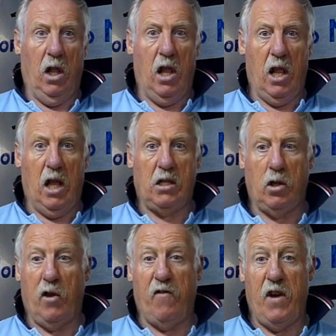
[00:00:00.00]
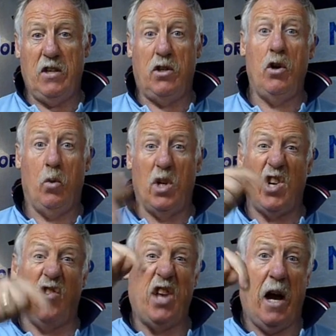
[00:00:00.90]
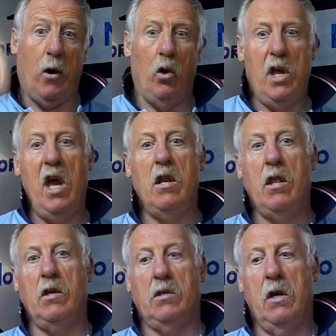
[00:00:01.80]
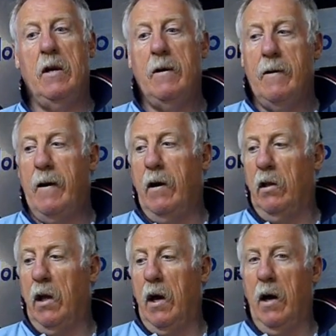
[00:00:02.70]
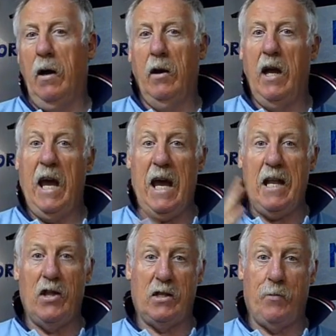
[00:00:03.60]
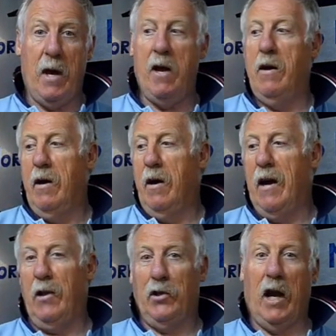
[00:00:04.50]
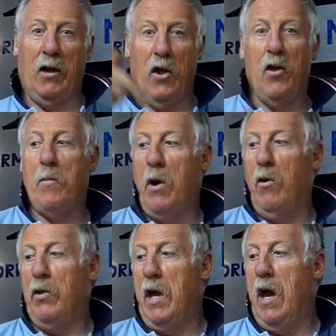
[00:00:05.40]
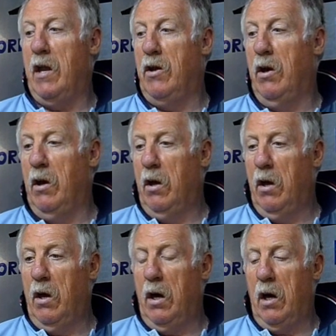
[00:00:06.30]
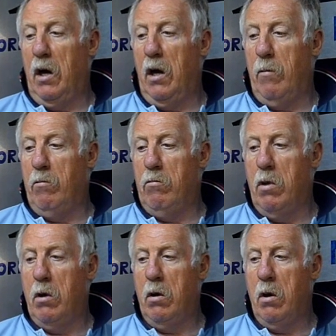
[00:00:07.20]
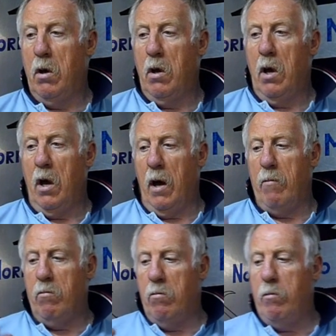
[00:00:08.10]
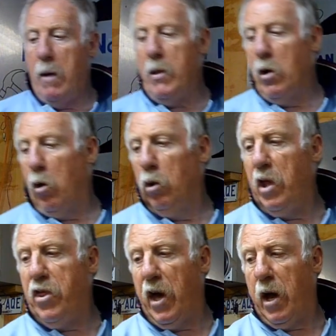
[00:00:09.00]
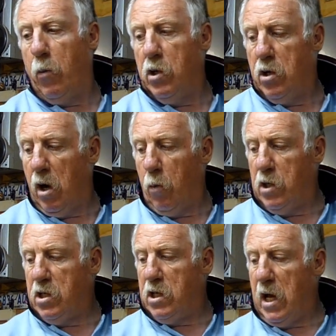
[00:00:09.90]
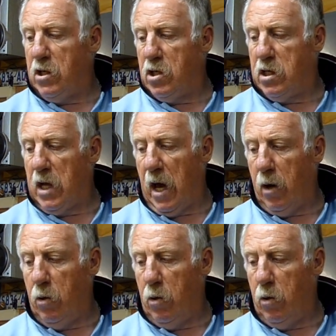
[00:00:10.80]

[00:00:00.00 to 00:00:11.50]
Let's look at phase two, which I'll tag on the end of this. I'll edit this bit and I'll tag the other bit on the end. Maybe the only thing I would say just now,